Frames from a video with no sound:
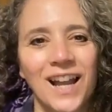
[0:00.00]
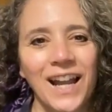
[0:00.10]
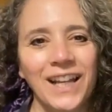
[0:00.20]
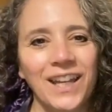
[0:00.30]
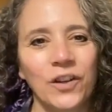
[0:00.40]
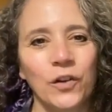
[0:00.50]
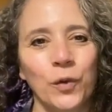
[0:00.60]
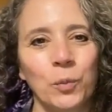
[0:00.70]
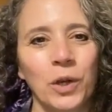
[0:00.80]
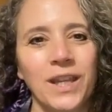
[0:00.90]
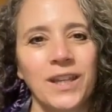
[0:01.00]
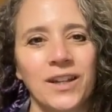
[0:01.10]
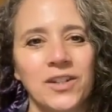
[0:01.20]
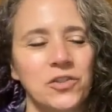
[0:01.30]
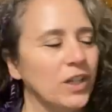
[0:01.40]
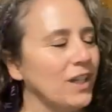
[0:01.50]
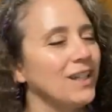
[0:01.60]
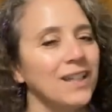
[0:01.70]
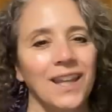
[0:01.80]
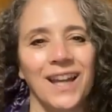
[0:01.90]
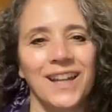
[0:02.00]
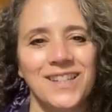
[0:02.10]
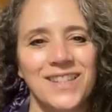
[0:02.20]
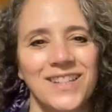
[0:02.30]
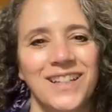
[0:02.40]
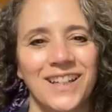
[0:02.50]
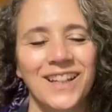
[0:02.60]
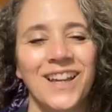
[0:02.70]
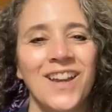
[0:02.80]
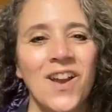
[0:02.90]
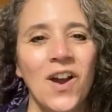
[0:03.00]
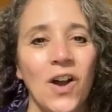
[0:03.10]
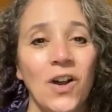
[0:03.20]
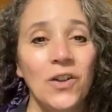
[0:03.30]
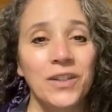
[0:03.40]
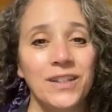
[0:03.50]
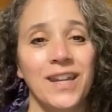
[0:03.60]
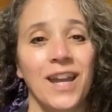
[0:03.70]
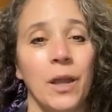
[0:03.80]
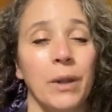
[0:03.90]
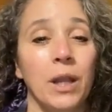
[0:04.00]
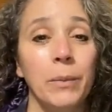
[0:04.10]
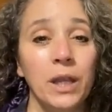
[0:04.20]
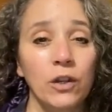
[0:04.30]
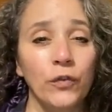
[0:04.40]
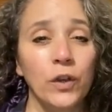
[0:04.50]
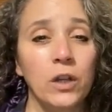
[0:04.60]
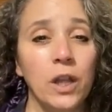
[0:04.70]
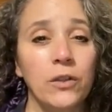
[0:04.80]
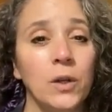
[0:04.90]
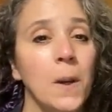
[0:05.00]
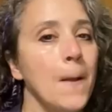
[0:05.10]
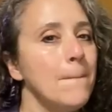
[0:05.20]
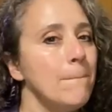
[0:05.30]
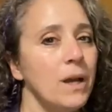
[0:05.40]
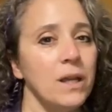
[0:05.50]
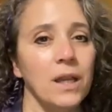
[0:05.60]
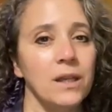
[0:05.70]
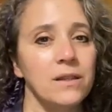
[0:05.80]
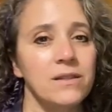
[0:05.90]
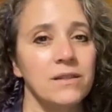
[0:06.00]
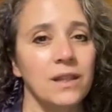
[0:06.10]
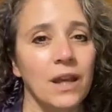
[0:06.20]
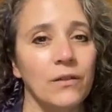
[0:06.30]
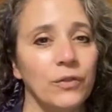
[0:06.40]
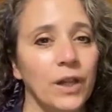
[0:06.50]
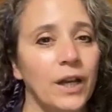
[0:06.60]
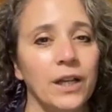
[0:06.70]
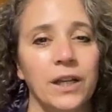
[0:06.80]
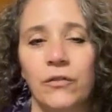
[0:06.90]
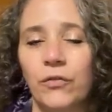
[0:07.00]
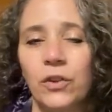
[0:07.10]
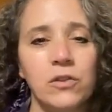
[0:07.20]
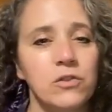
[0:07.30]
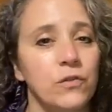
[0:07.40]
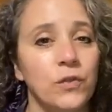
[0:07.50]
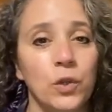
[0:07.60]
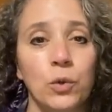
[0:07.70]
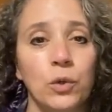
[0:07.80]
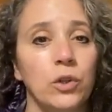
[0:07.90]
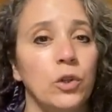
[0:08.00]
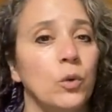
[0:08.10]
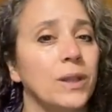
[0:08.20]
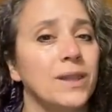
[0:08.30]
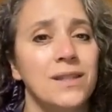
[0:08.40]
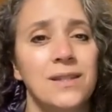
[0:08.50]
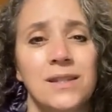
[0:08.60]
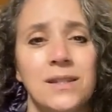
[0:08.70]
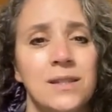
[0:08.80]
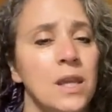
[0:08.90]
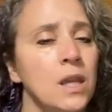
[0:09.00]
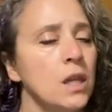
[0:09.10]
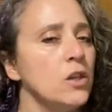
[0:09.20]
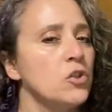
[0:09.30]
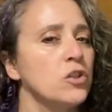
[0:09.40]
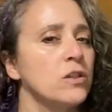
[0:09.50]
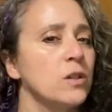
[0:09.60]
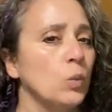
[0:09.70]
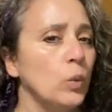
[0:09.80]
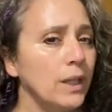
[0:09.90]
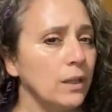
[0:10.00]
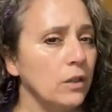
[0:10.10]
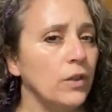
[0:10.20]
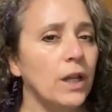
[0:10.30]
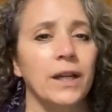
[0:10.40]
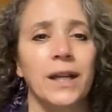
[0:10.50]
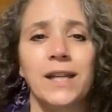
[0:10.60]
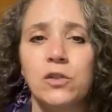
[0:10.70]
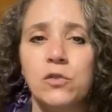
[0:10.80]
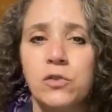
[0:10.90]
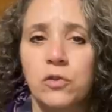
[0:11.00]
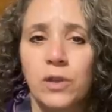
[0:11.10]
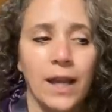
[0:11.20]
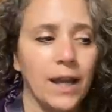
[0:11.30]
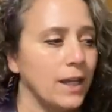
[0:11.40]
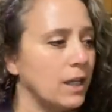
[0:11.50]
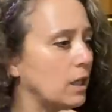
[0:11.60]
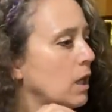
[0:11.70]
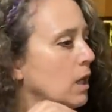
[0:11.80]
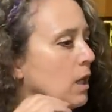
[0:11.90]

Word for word: Heidi here from Rain Country. God is good all the time and I'm here for another Monday This and That vlog and for those of you who are new what this is, it's just a weekly vlog I do so that I can